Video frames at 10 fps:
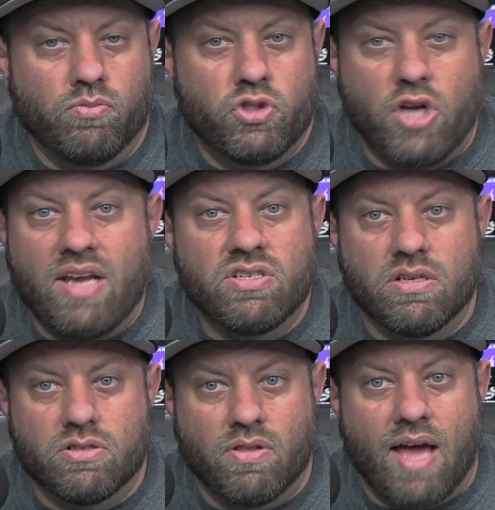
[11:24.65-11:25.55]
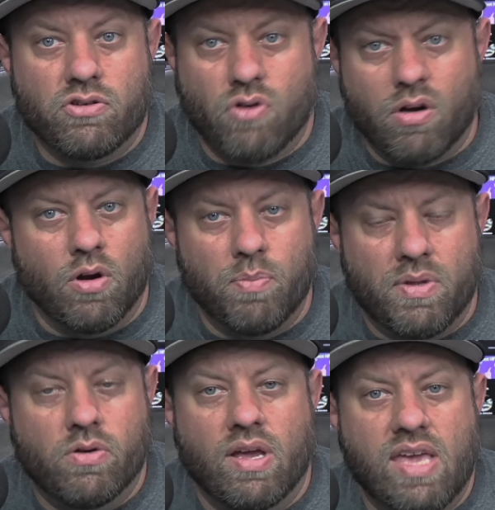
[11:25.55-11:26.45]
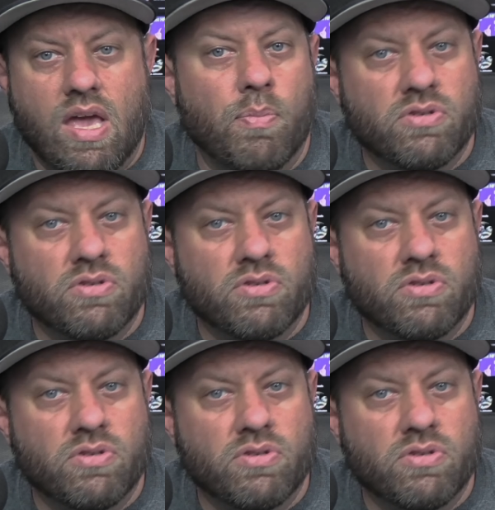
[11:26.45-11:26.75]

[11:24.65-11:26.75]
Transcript: change it to that talk group and you can key up